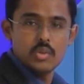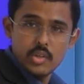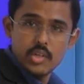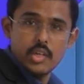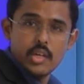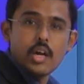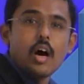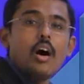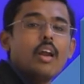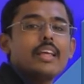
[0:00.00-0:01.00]
it
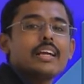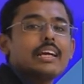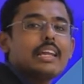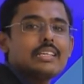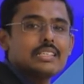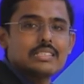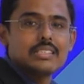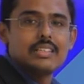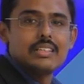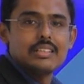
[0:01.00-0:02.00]
all increases
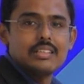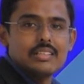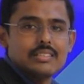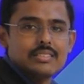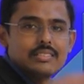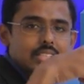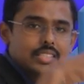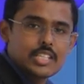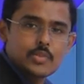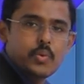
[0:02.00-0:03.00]
the
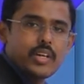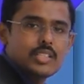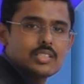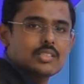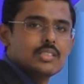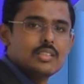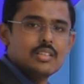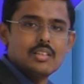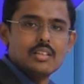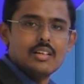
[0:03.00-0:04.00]
stress points
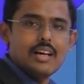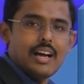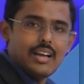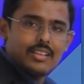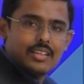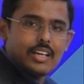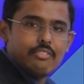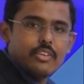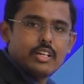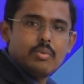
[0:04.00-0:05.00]
and the
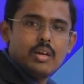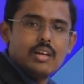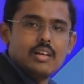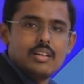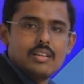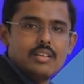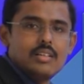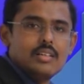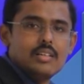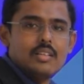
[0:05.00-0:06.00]
comfortable
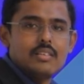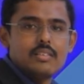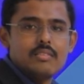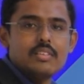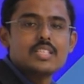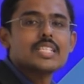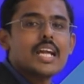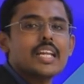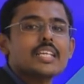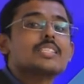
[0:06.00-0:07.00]

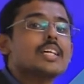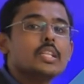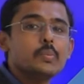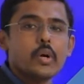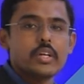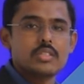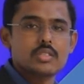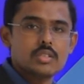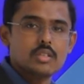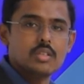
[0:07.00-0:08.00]
withstanding strength points.